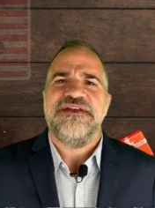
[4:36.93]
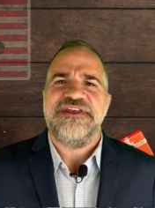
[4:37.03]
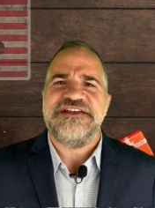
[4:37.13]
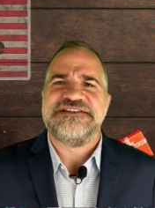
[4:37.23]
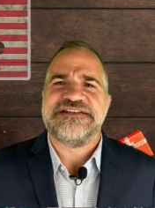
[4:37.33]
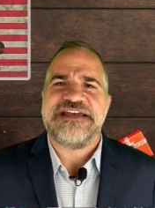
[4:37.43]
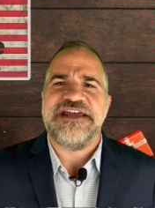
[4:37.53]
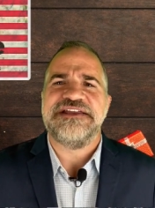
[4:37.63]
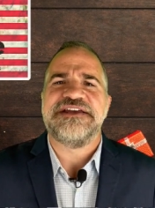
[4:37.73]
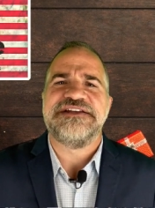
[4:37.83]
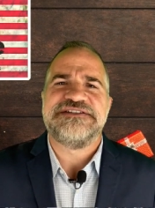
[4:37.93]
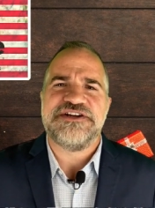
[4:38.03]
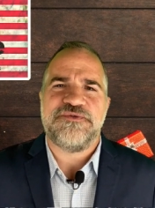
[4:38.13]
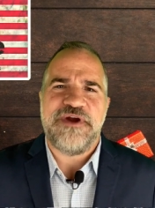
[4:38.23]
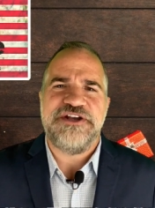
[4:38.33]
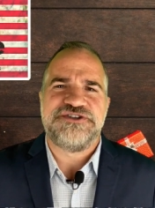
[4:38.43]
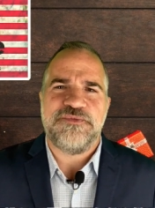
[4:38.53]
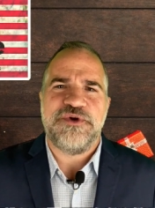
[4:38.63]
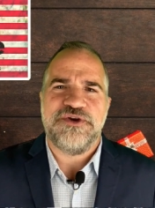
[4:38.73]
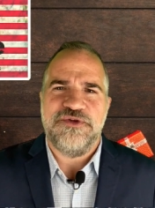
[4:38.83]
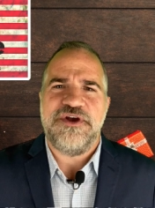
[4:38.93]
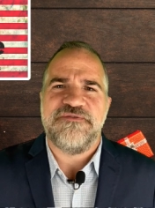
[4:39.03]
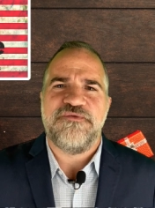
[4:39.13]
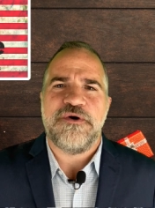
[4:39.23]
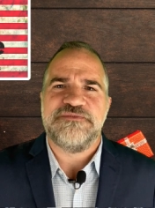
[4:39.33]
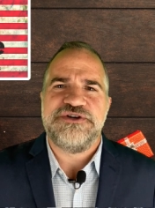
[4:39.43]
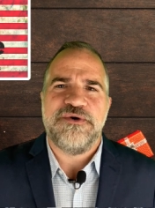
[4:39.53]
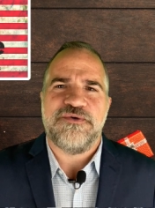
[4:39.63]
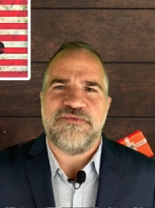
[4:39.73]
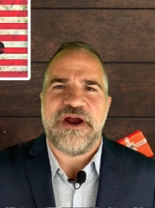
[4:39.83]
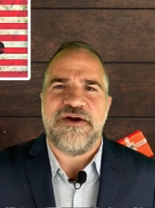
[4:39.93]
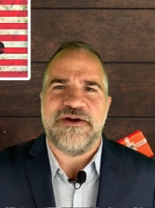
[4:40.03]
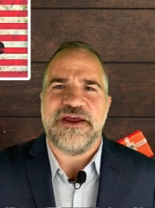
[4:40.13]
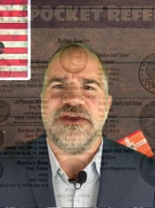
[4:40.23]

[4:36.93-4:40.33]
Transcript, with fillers: Things to take into consideration when you're looking for them too are rarity.